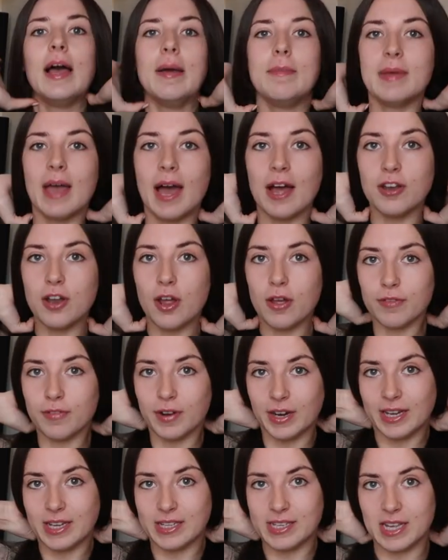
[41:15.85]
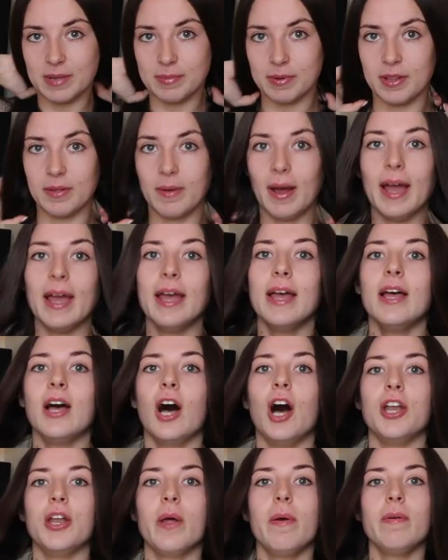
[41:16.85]
Yeah, I know Frankie's here, by the way.
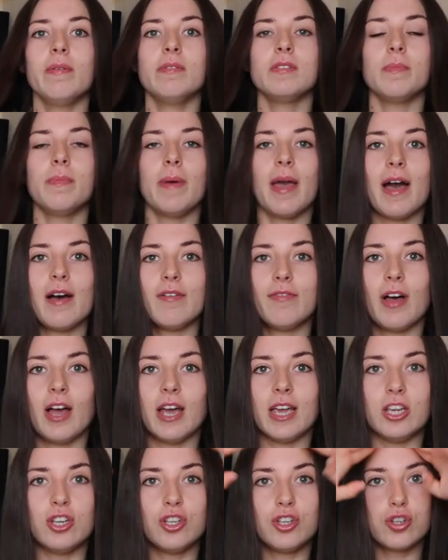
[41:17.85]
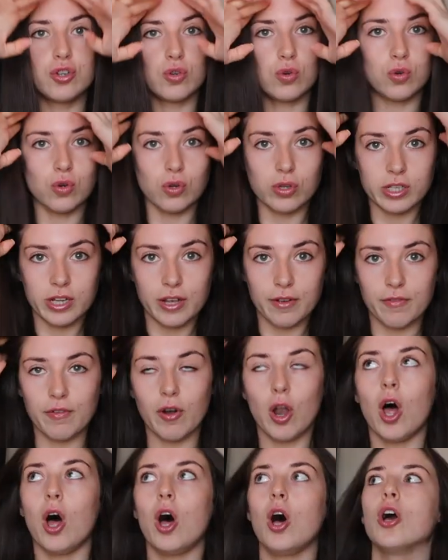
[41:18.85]
I know it was a bit of a shorter
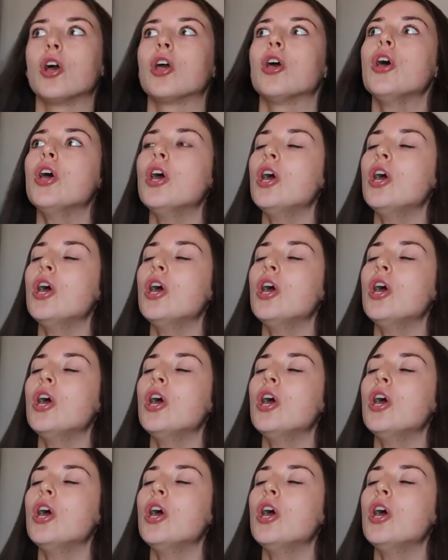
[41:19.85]
vlog,